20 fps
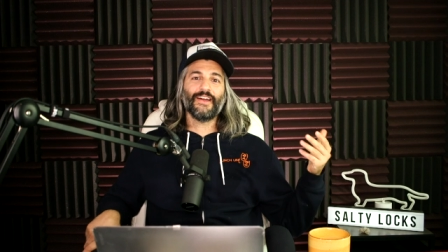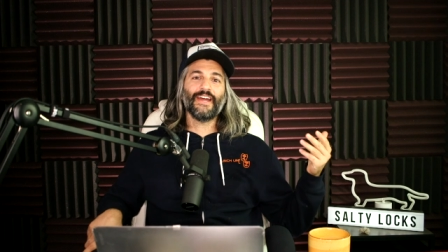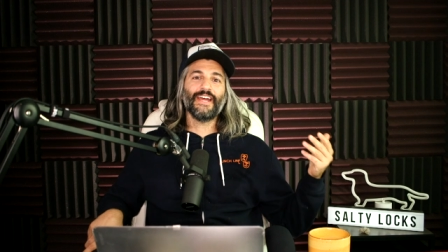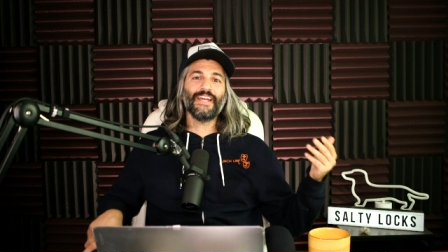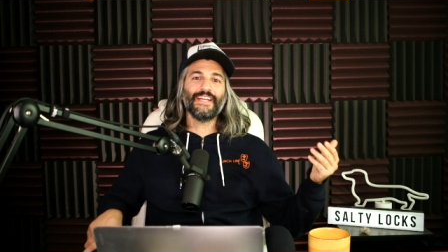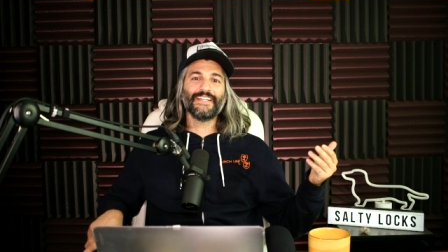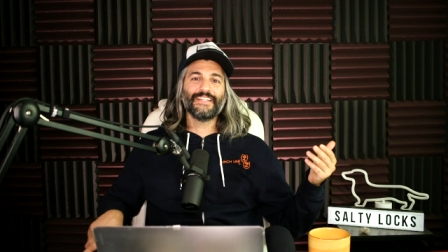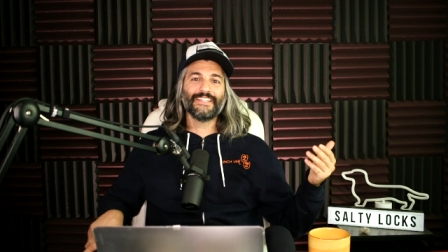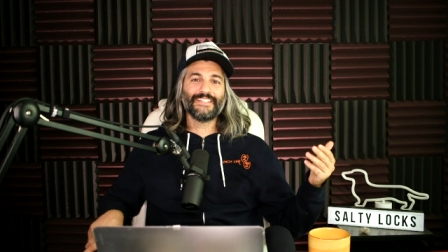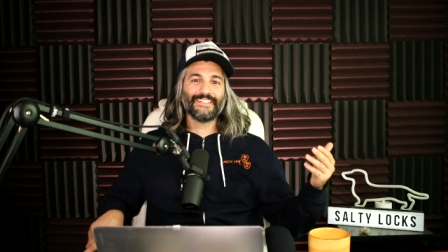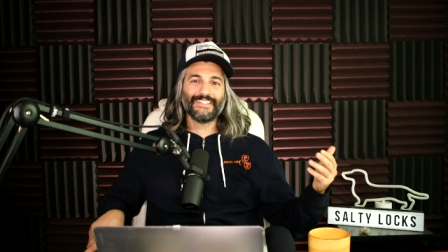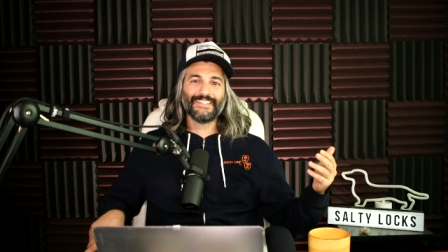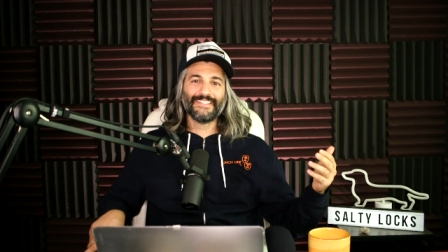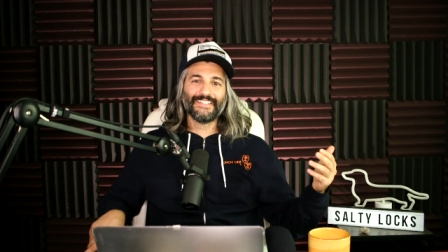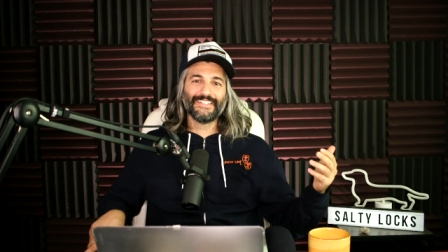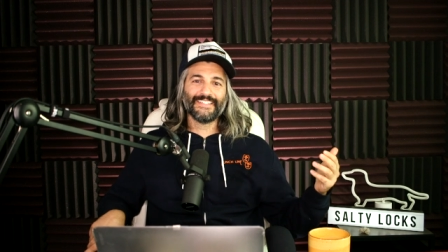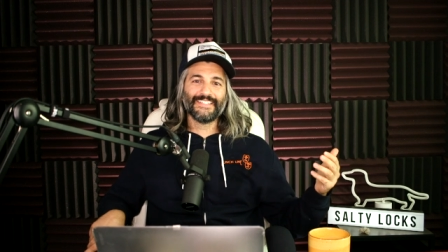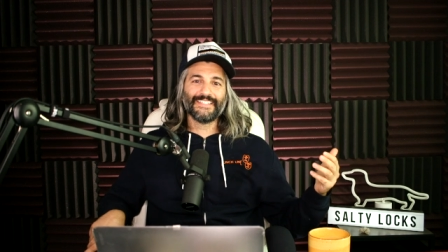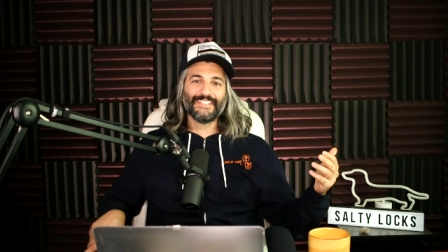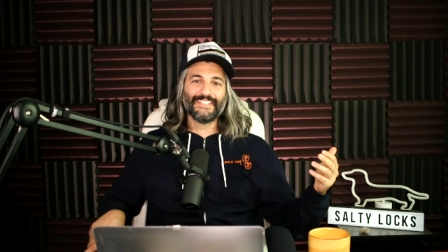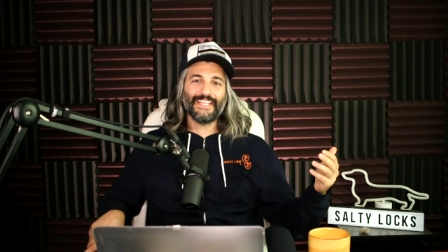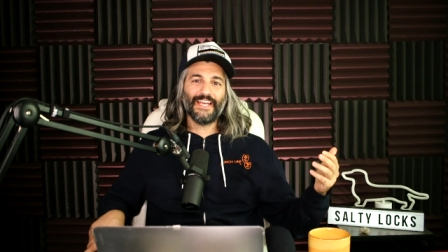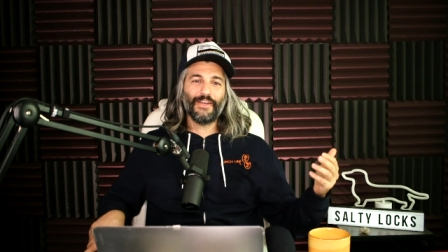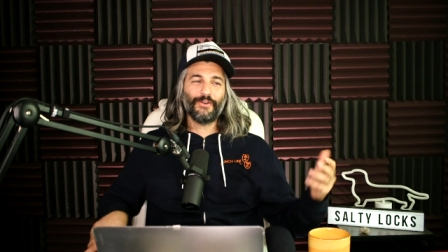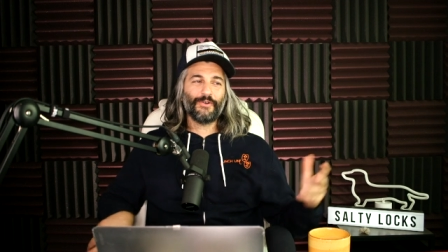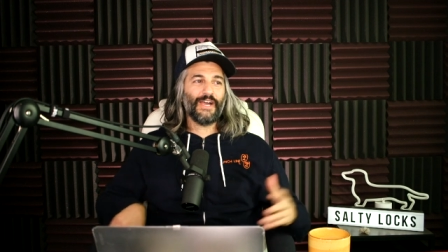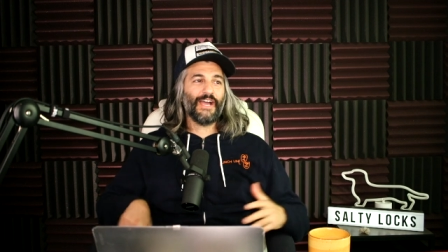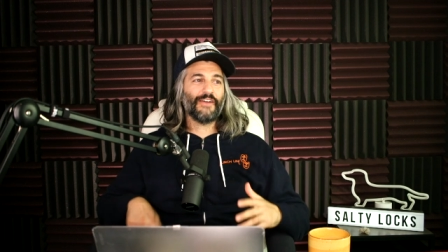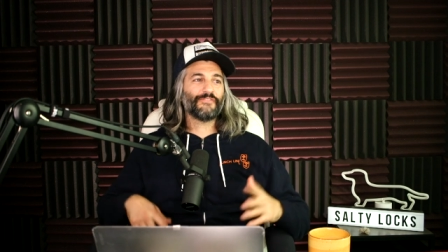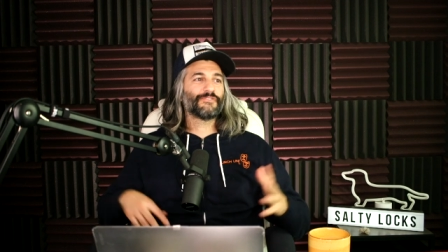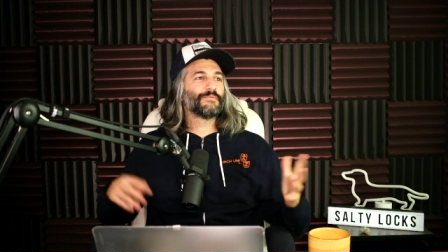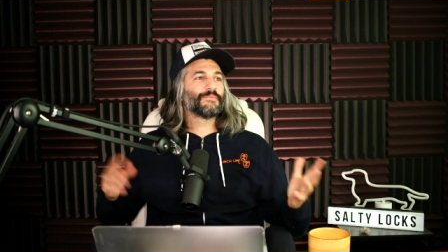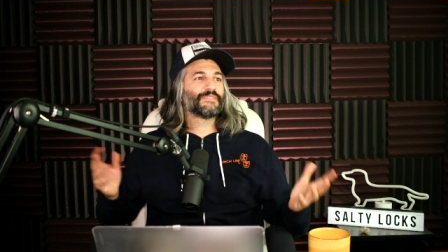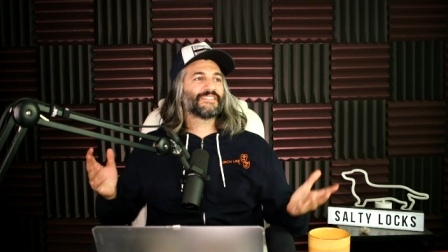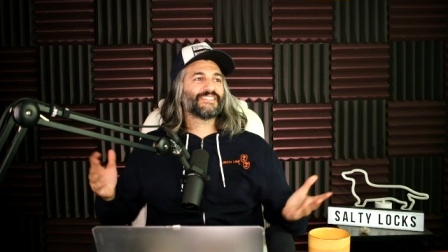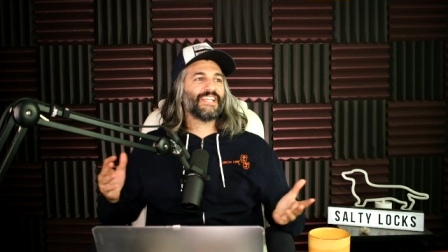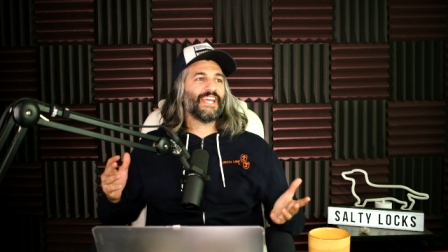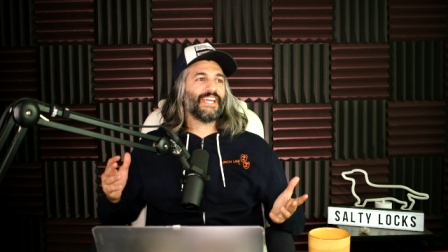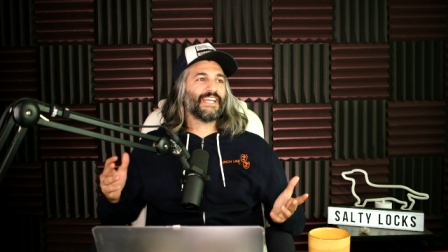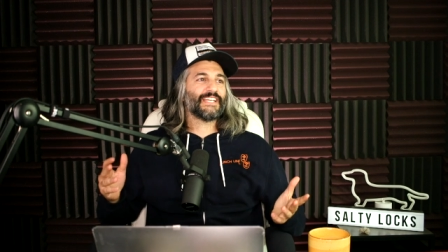right? And we'll have some
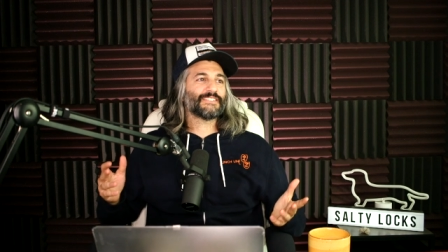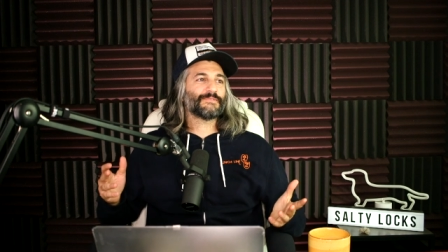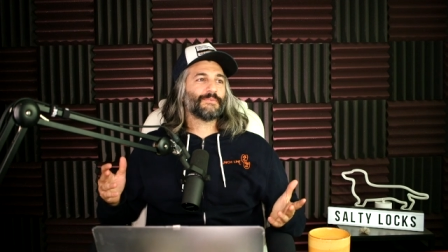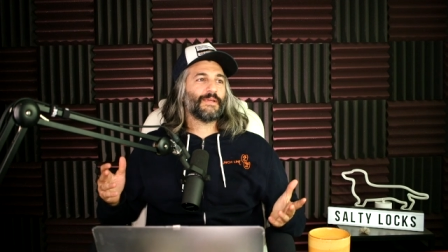stakes.